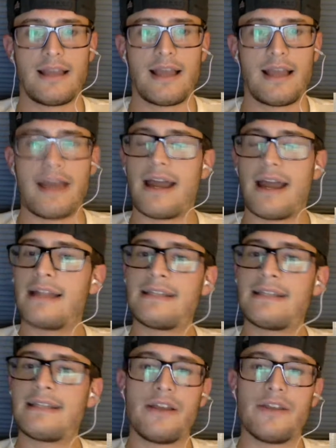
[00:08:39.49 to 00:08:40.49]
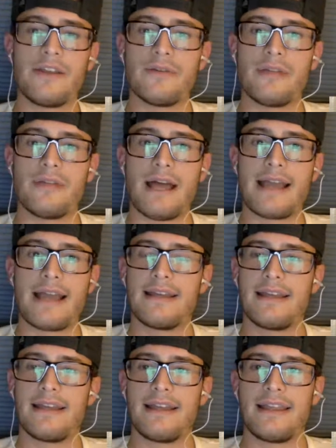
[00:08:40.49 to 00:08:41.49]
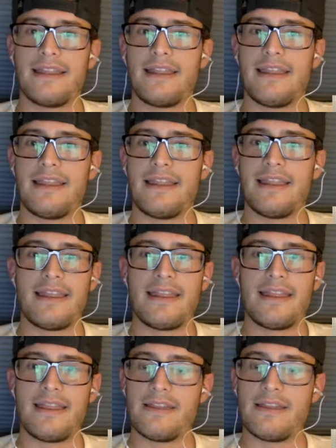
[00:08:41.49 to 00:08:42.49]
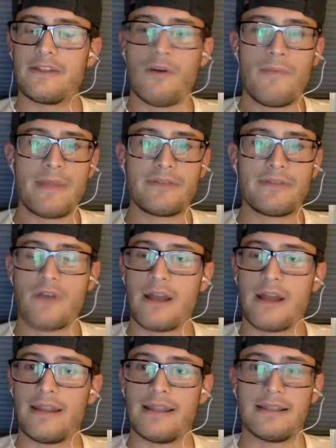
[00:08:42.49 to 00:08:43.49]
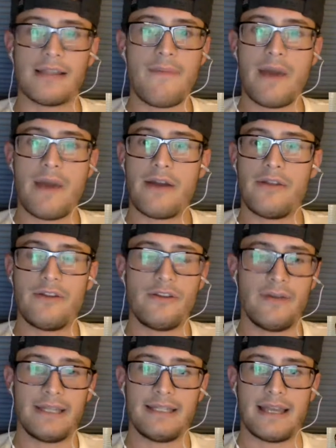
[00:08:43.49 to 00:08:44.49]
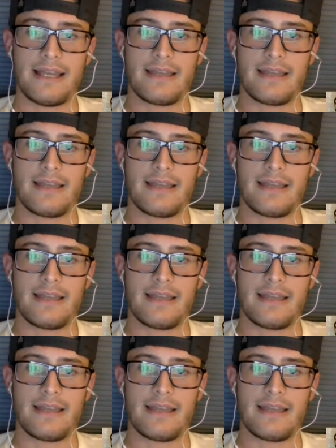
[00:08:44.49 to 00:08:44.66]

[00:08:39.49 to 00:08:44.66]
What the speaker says: And I got to tell you, like, this Ole Miss front is a lot better than USC.